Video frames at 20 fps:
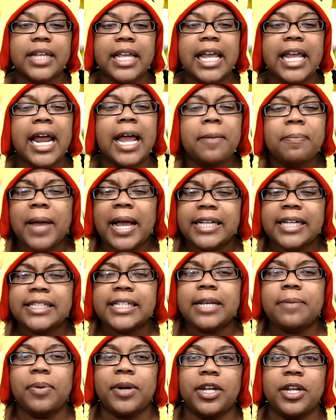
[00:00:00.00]
And I, I
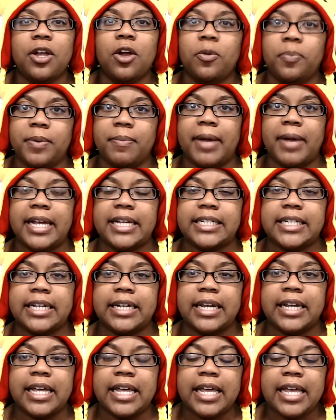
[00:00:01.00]
stay pretty open
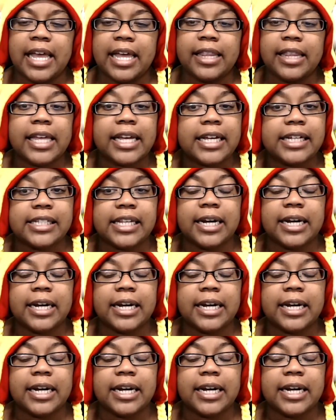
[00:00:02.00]
minded. And like I said,